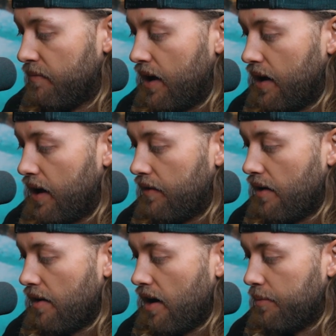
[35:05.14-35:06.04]

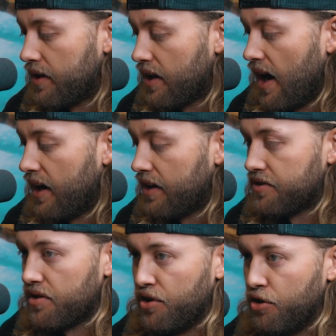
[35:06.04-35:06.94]
I've been guiding
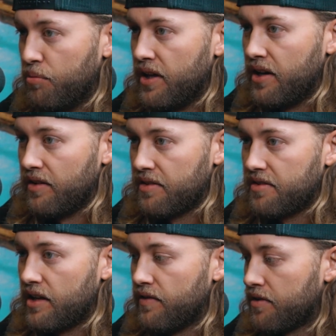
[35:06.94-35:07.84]
just a little bit, and then
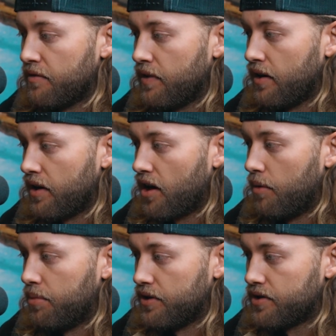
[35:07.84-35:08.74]
Steven's a very
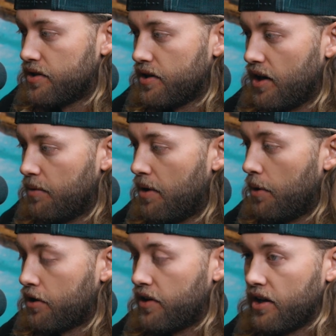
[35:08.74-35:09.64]
accomplished
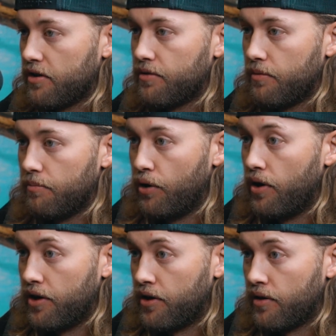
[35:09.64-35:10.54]
public land bow
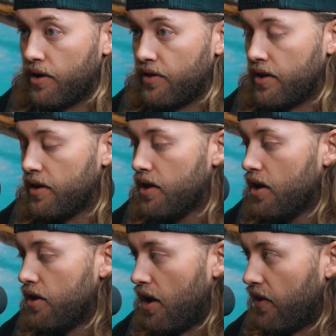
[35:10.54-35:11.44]
hunter, and then
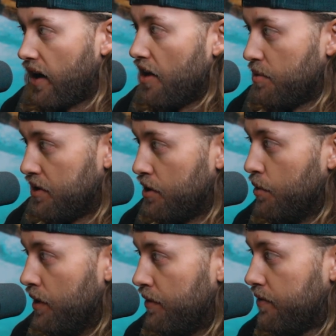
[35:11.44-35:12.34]
a lot of the guys we deal
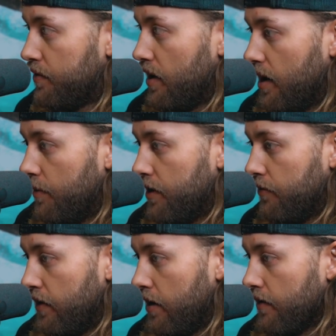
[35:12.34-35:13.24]
with, they're
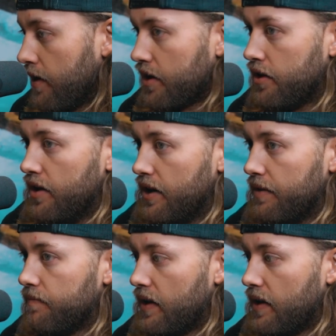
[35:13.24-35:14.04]
very, very good at